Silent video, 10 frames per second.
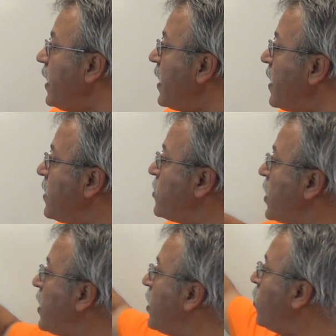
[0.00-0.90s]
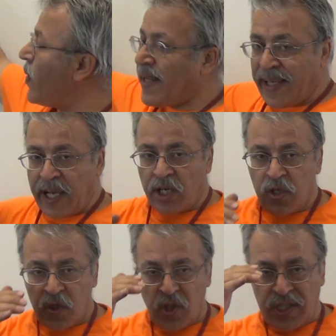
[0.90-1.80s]
And when they are
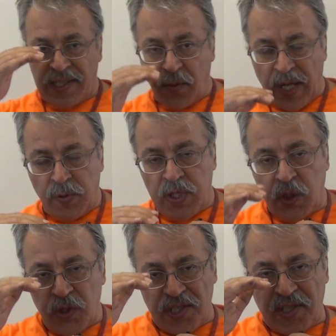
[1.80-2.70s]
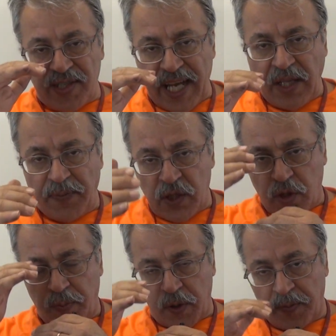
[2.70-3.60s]
used, when we use the statements
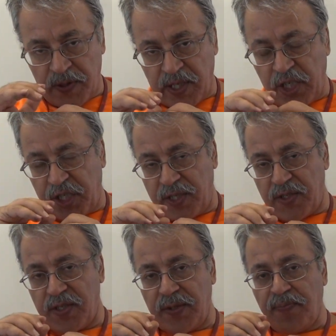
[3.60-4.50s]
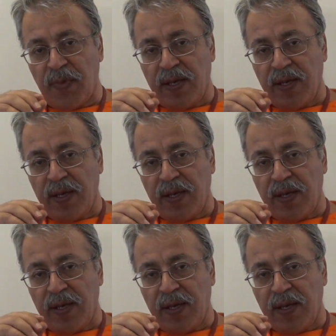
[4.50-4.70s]
or propositions